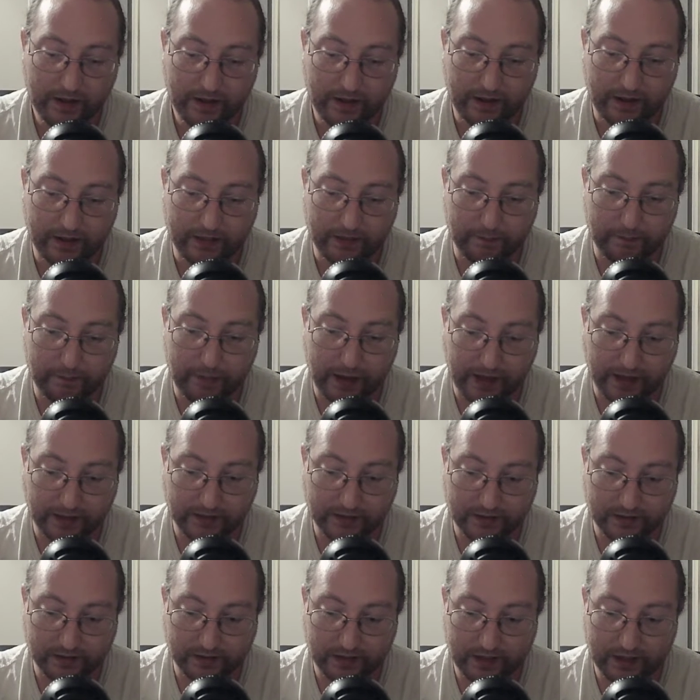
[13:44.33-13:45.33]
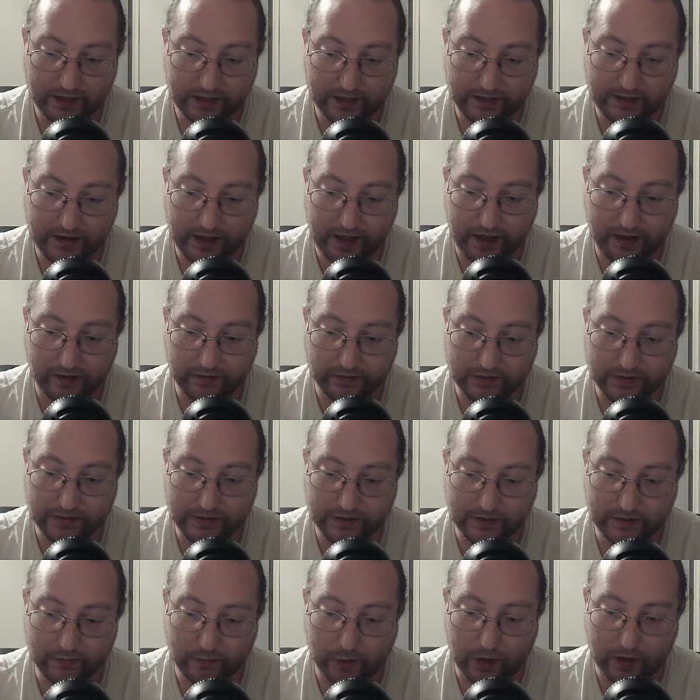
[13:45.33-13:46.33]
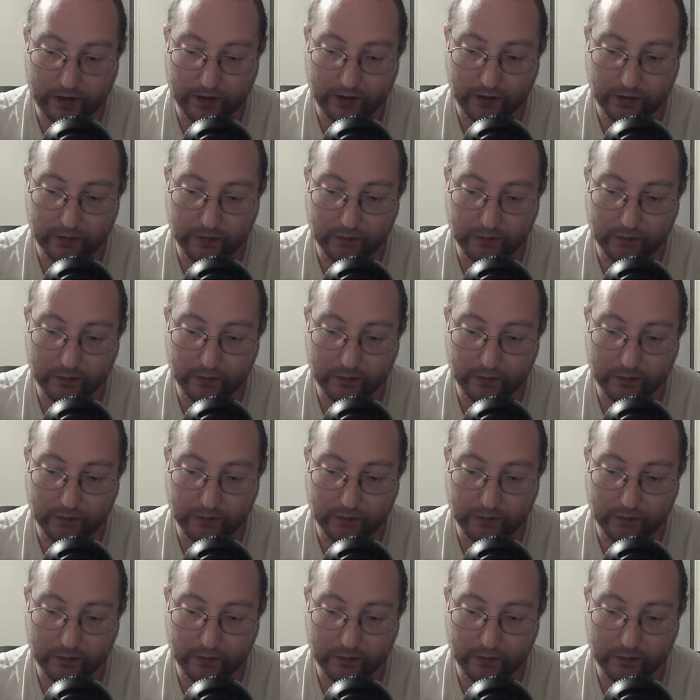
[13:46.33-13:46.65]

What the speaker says: and the banks leading down to the water